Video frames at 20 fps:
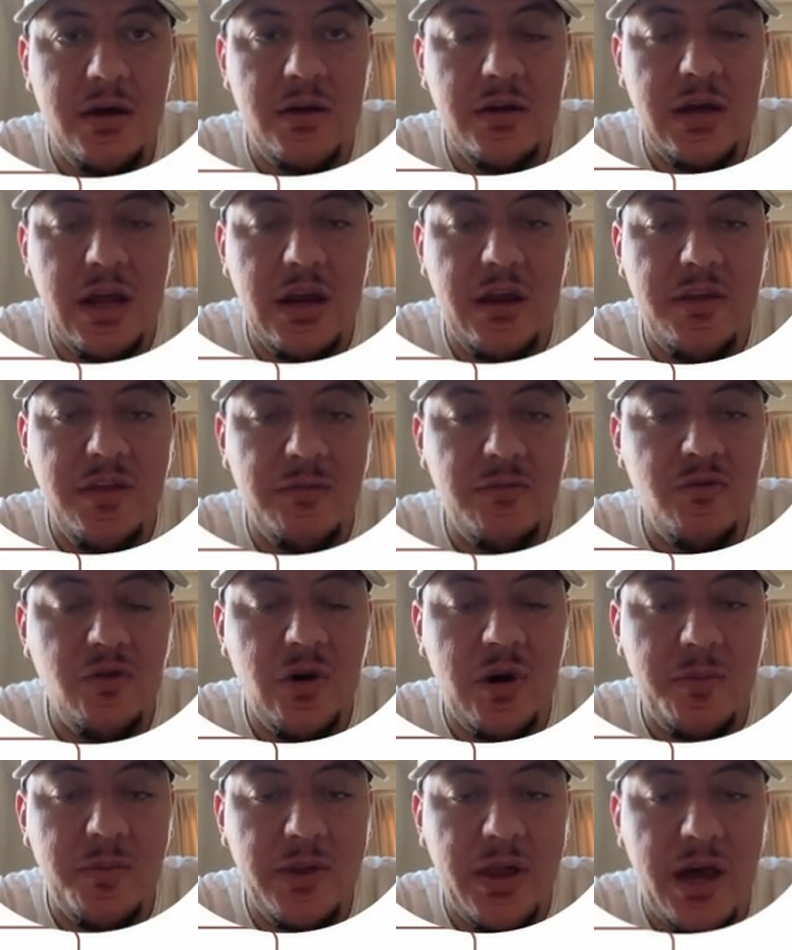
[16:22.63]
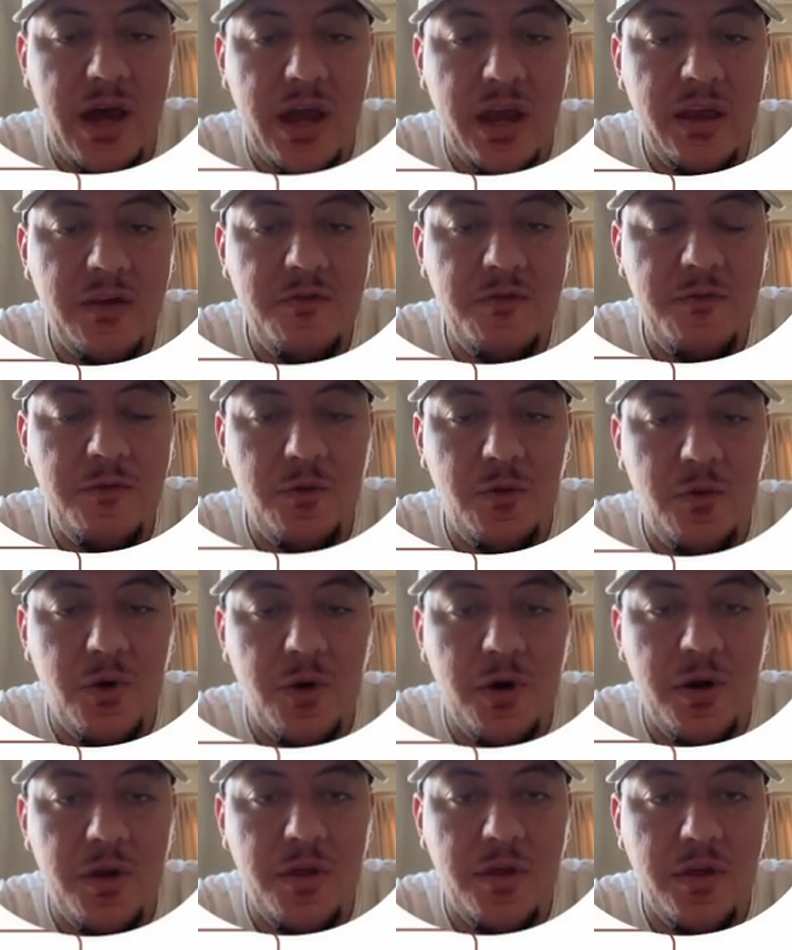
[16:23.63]
getting them to apply
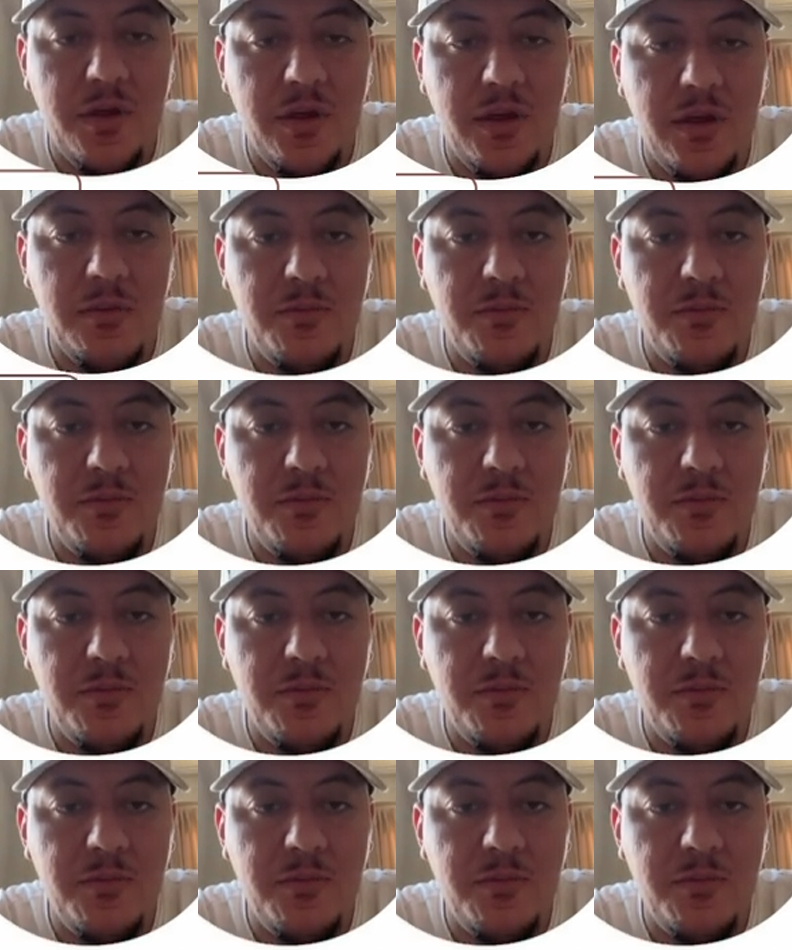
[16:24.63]
for the